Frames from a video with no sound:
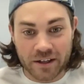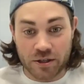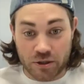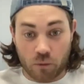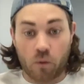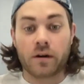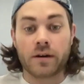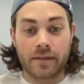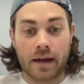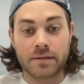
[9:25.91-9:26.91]
Because you're
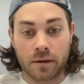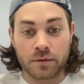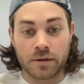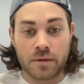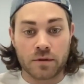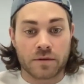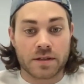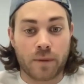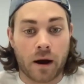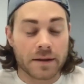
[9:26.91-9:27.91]
wanting that doubled immune
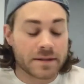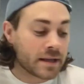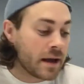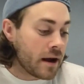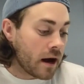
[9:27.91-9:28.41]
response.